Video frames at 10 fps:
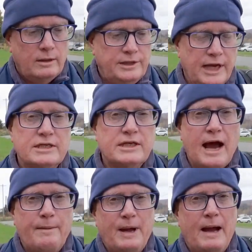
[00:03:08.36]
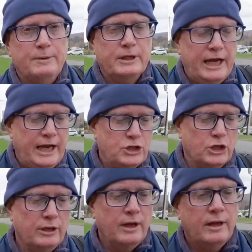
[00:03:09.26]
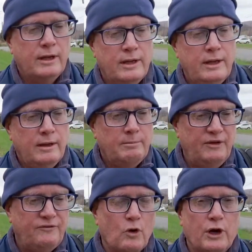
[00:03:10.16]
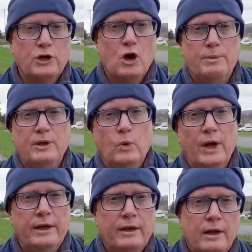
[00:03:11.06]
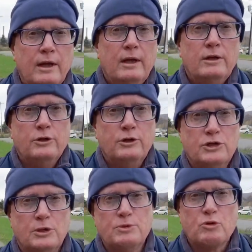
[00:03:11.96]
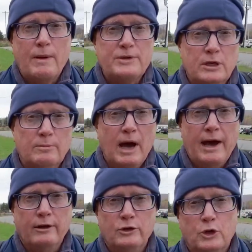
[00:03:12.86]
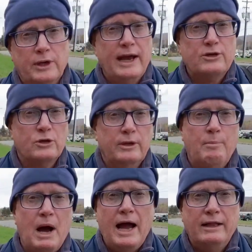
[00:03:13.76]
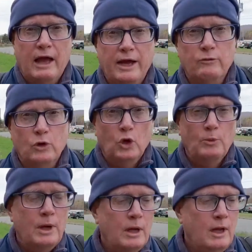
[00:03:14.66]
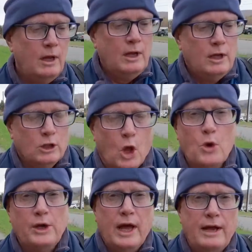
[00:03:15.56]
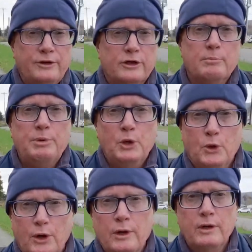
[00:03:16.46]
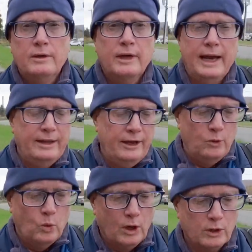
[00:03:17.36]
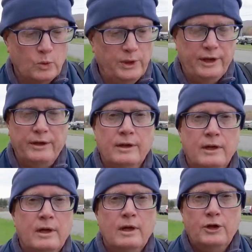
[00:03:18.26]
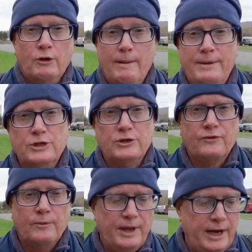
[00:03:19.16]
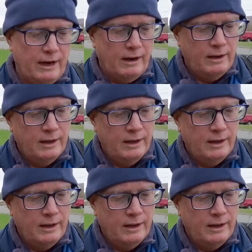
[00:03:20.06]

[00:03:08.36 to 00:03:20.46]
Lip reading: desktop application. Before Adobe went to the subscription model, you could actually buy Lightroom, load it on your computer, and then work with it, your images from there.